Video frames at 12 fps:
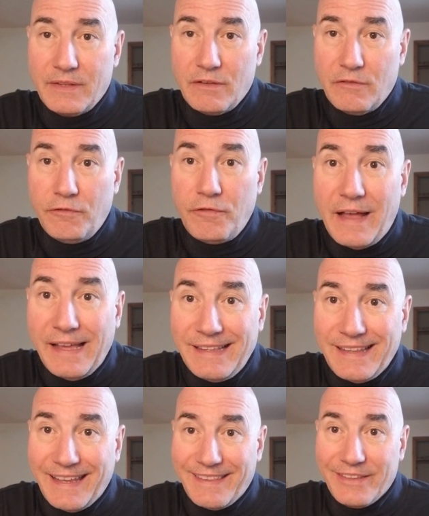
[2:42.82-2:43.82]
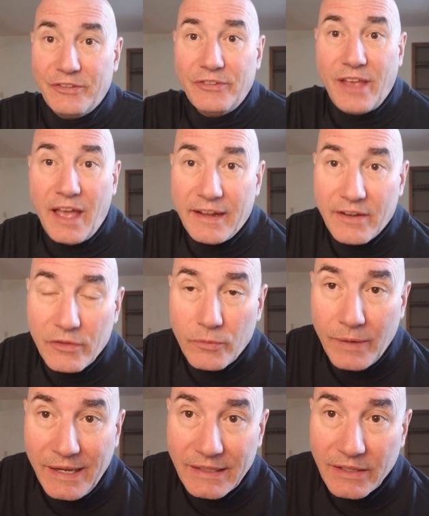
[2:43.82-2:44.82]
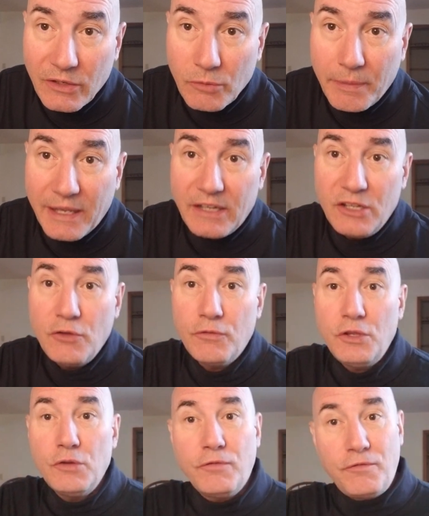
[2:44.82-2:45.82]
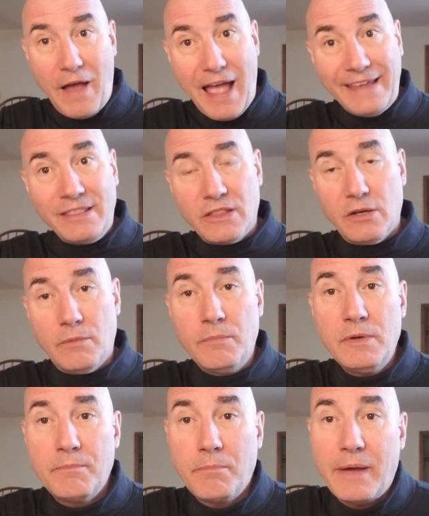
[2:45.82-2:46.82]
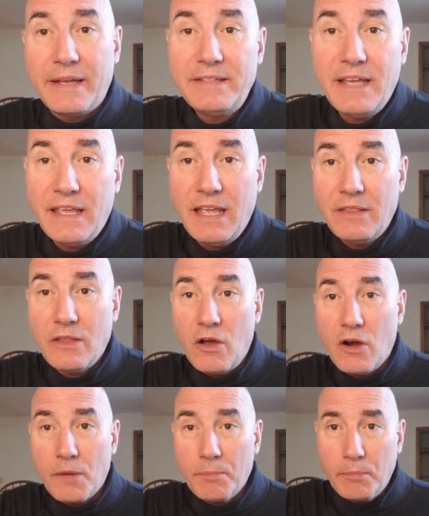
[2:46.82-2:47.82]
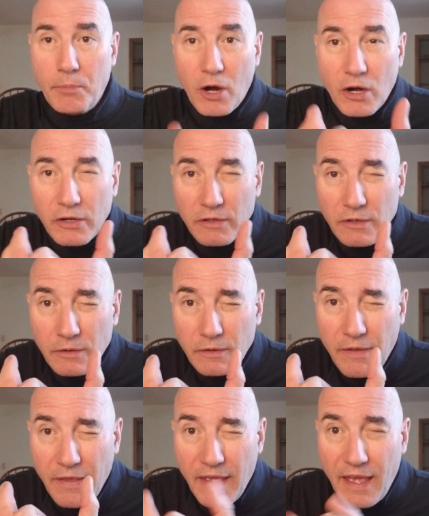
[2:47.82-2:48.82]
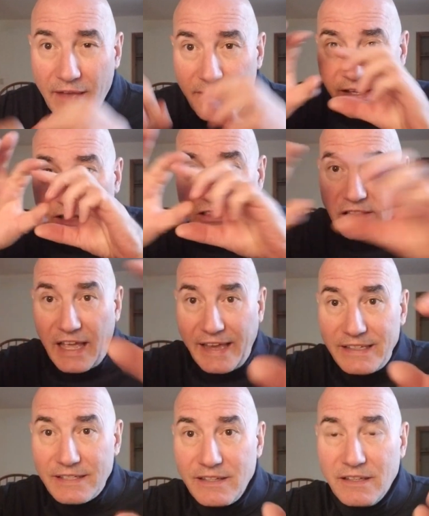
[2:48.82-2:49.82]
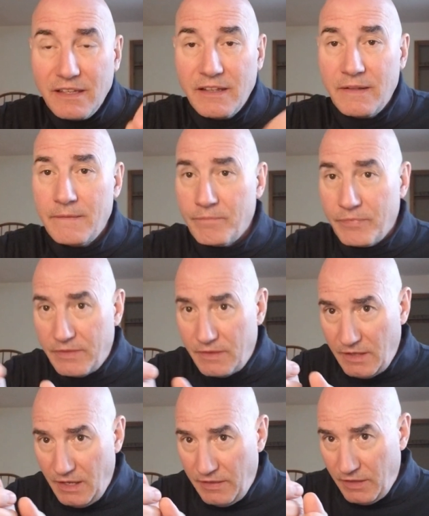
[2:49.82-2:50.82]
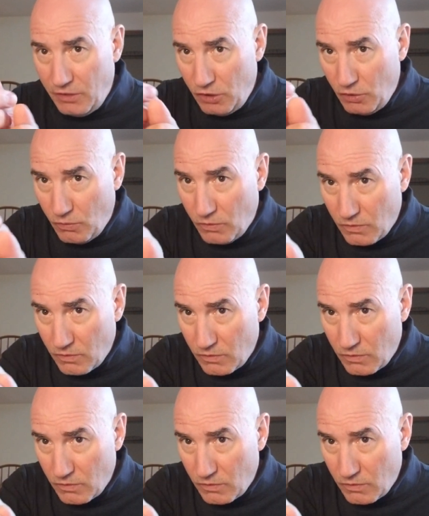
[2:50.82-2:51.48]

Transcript: filing the side of the reed a little bit. You, you find them by taking the harp apart and having a light, and then you